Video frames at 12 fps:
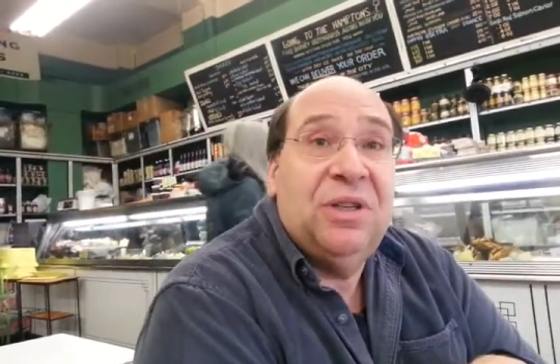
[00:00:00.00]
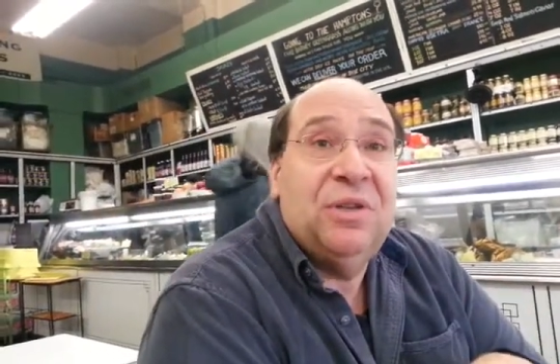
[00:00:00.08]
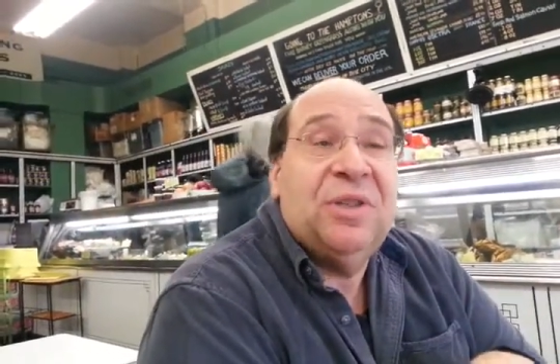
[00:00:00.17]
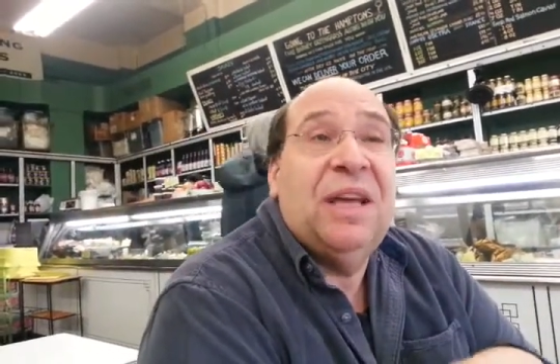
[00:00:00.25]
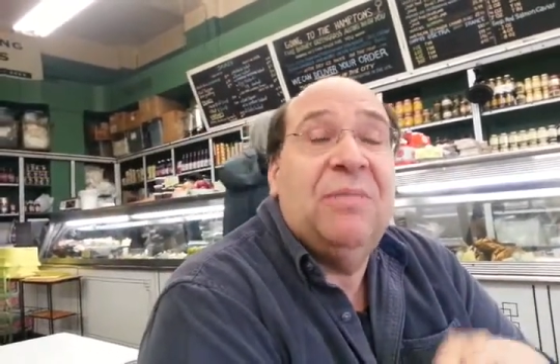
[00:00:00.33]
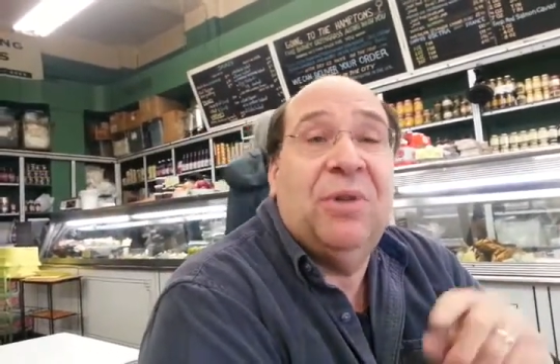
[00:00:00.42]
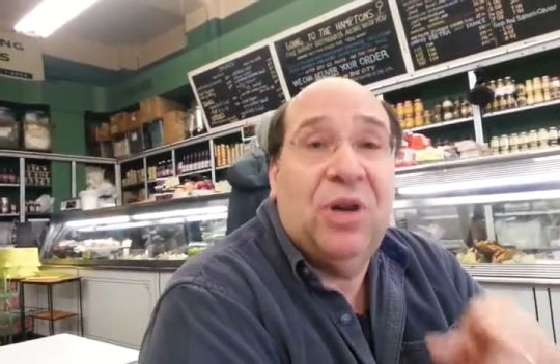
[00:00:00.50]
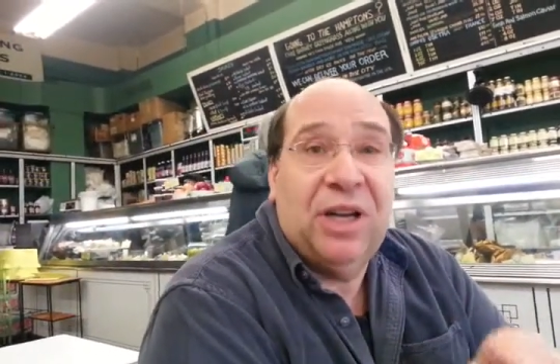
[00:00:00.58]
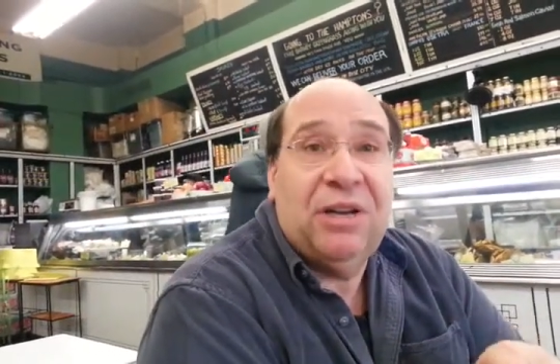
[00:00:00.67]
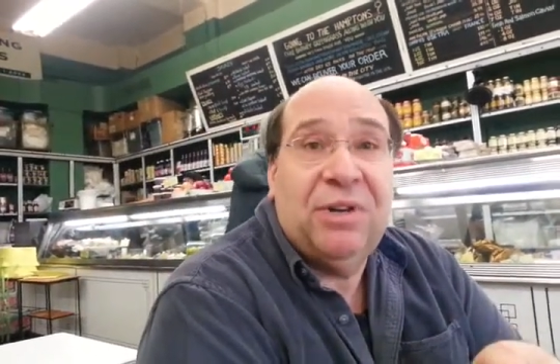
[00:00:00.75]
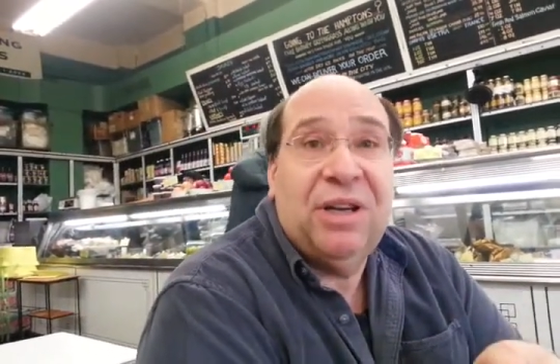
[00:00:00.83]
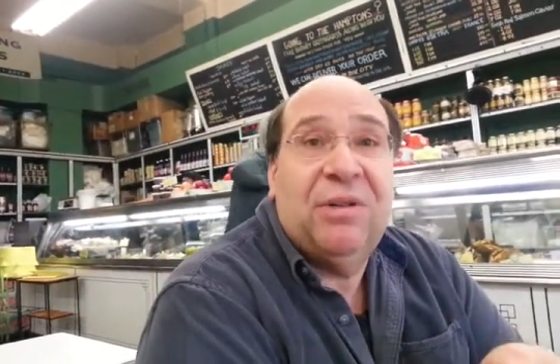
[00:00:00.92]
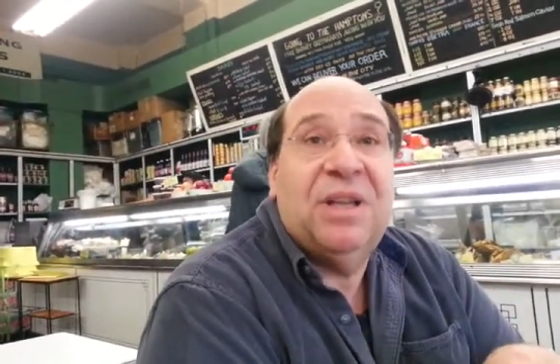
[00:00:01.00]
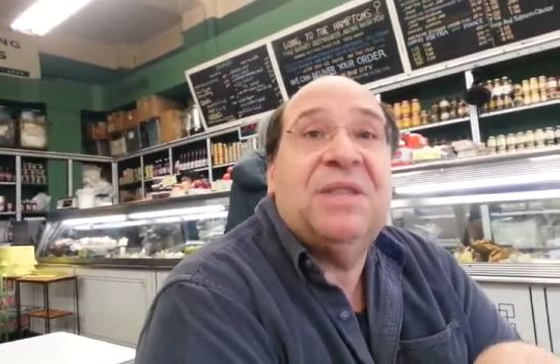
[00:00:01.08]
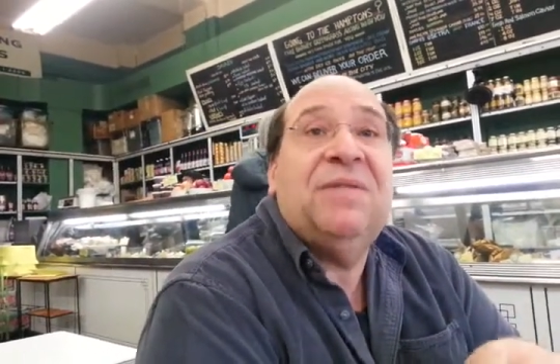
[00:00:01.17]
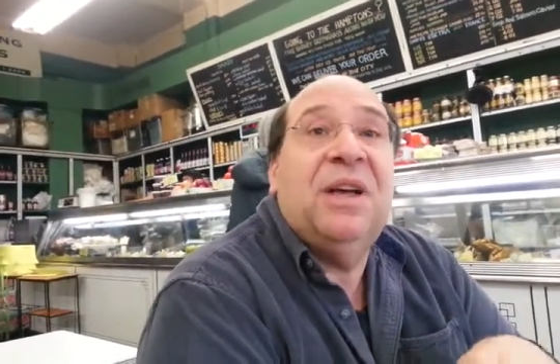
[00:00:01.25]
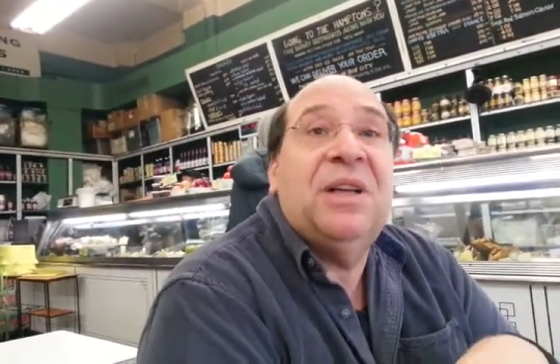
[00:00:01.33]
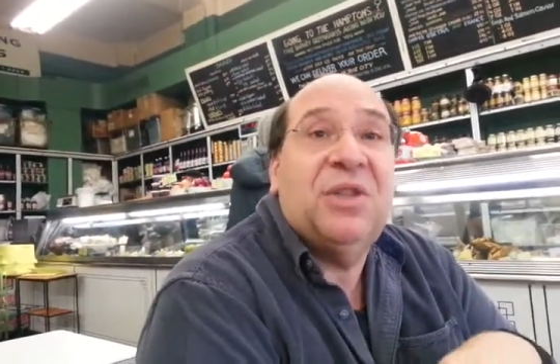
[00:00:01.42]
used to have Barney Greengrass
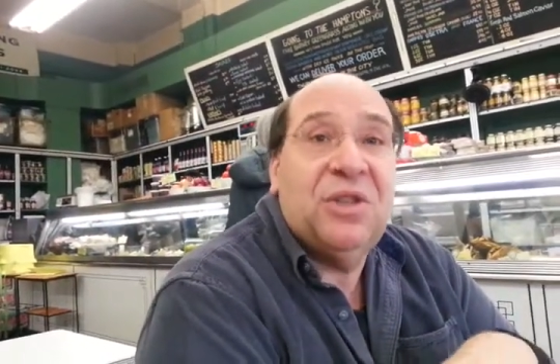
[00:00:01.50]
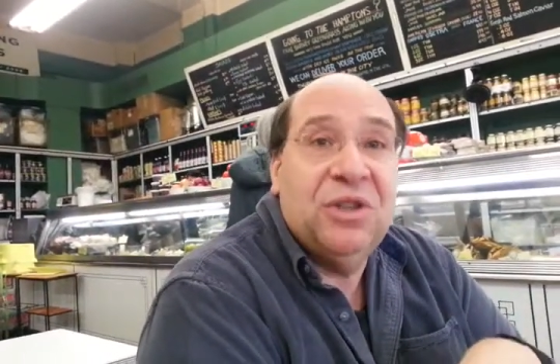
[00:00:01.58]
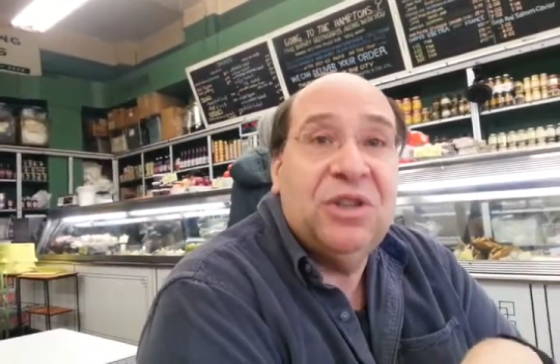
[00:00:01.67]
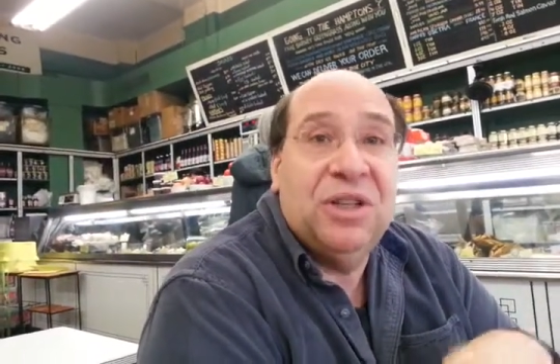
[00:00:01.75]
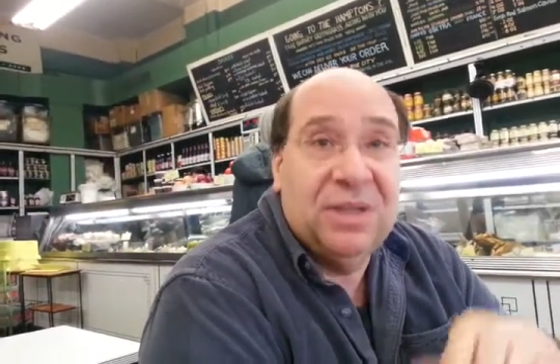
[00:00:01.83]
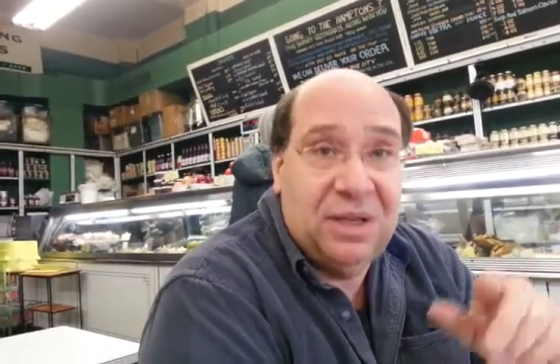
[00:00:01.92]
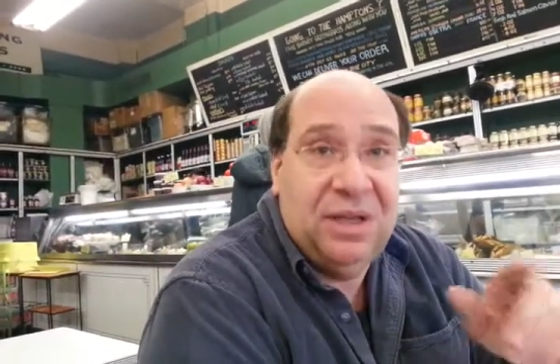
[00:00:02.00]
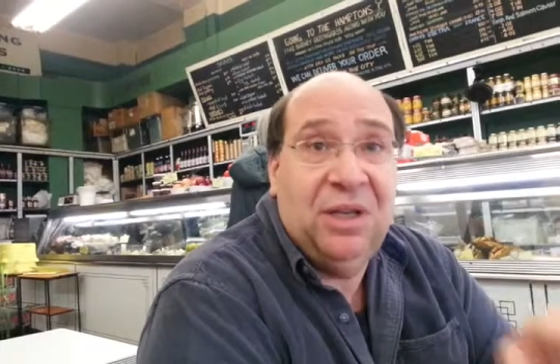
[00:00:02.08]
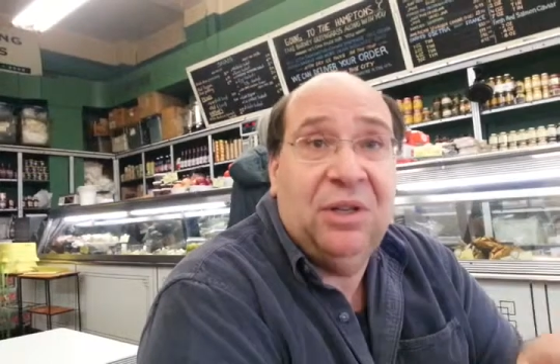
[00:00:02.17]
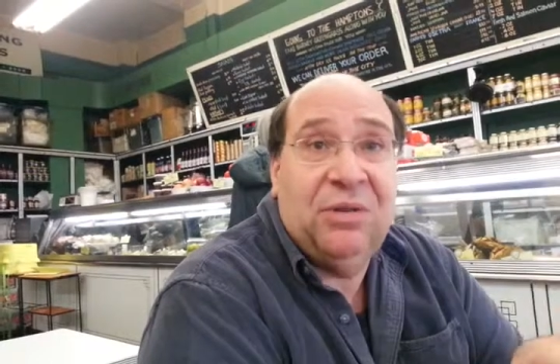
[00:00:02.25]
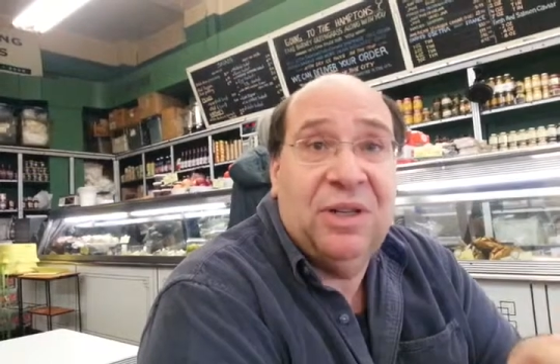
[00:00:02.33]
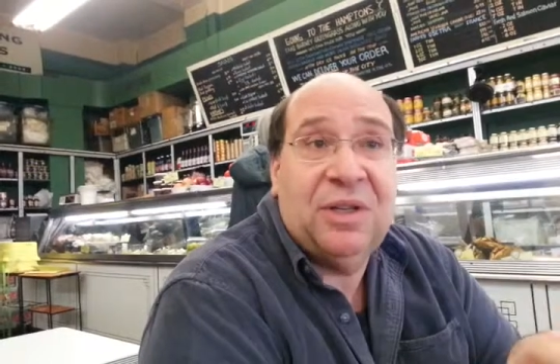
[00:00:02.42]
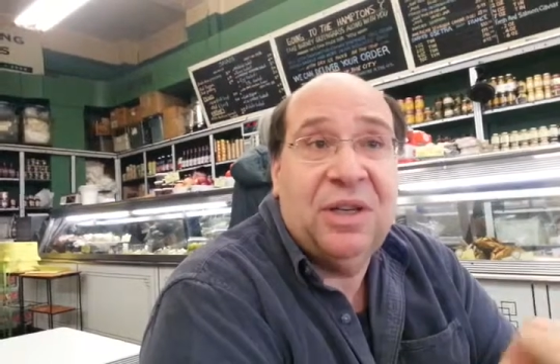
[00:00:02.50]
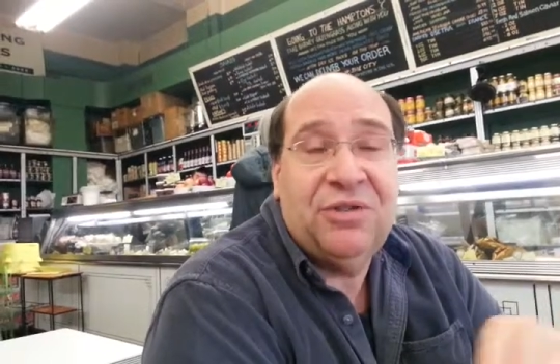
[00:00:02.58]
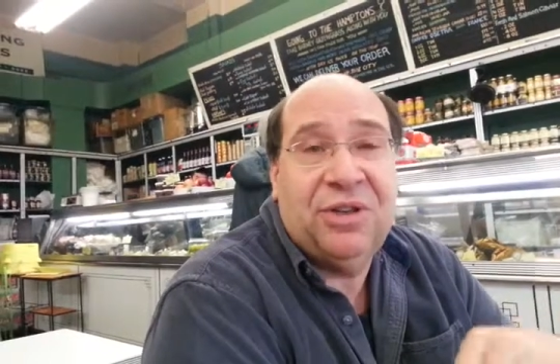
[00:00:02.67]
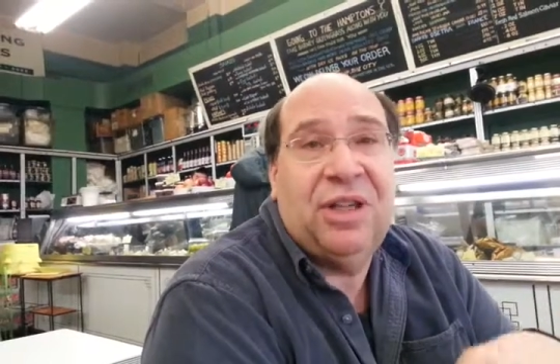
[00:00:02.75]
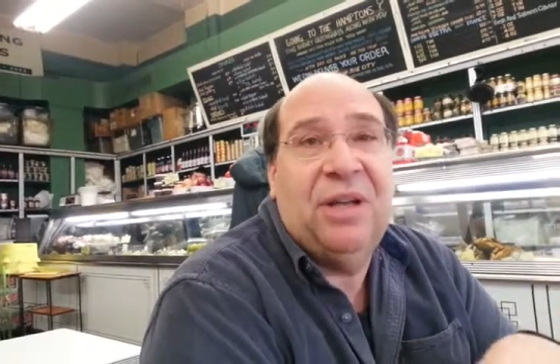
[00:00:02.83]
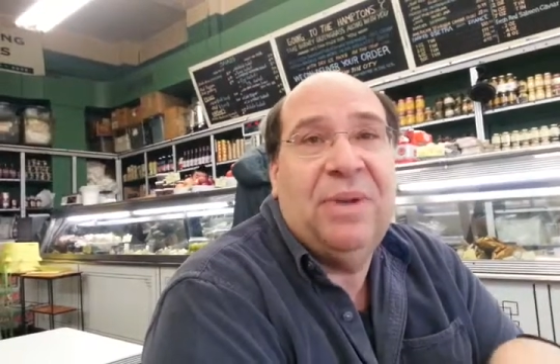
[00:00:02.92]
fly sturgeons at Hillcrest
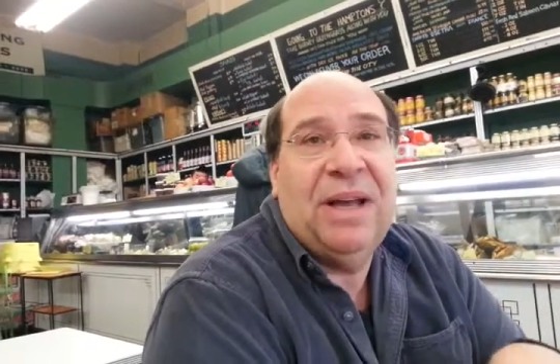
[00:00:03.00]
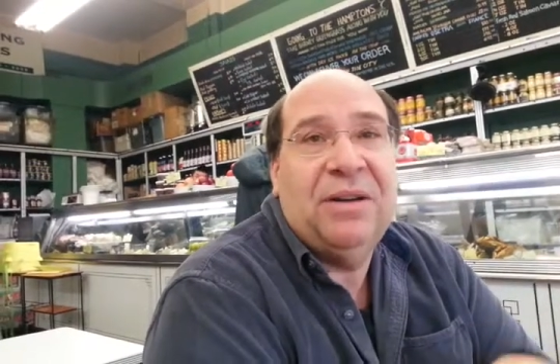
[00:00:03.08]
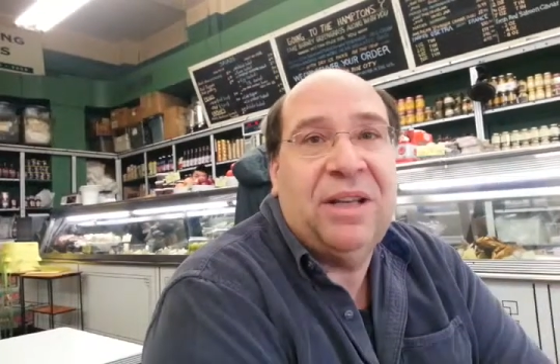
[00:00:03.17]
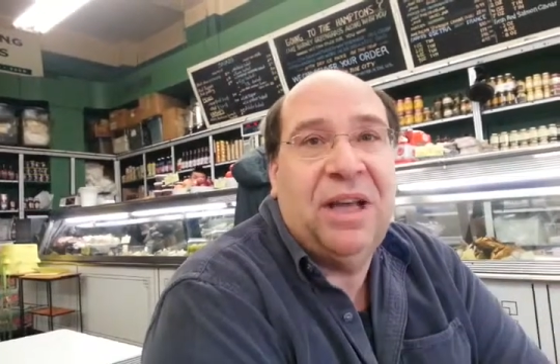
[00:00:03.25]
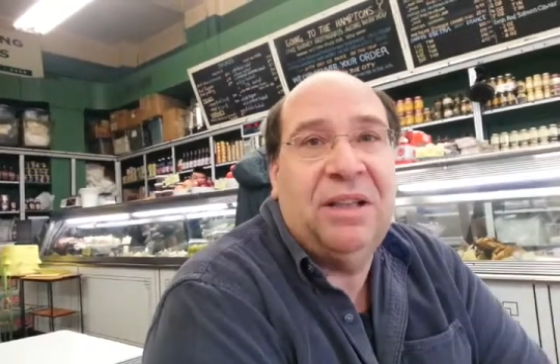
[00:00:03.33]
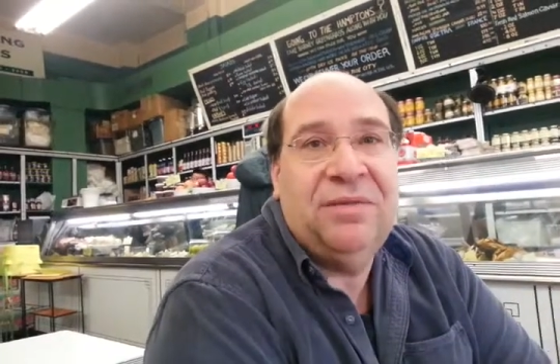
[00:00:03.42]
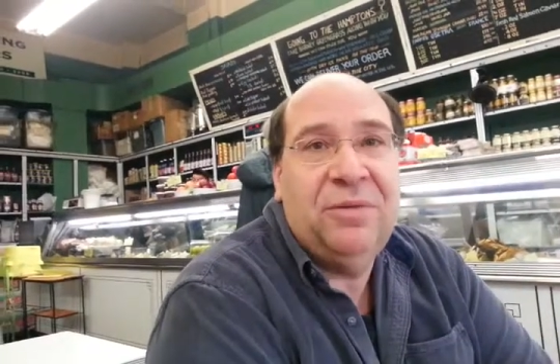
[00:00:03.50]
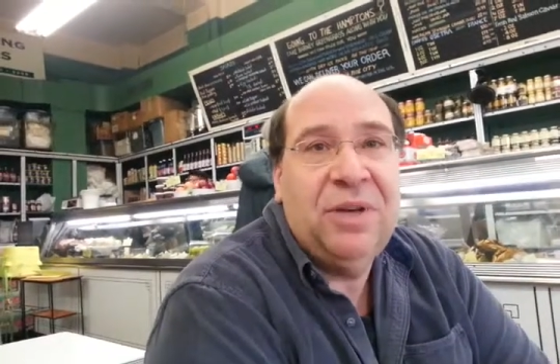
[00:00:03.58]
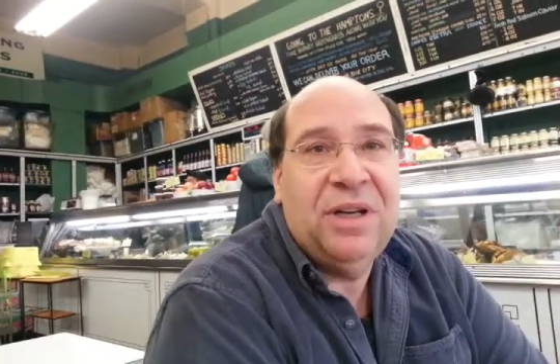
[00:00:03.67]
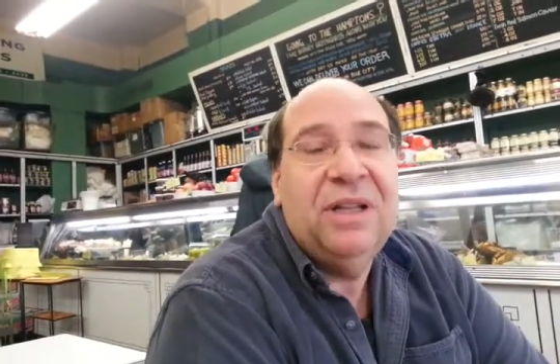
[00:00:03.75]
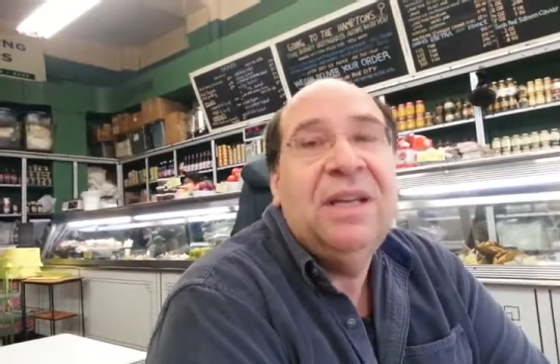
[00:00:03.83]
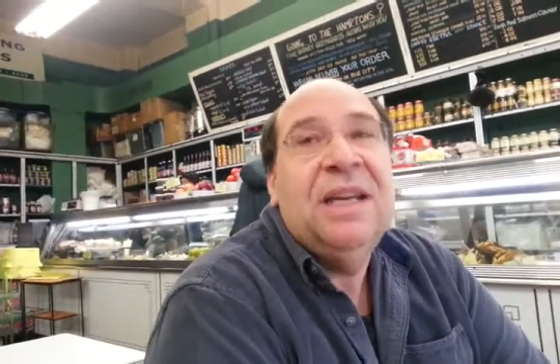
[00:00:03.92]
Country Club out in California.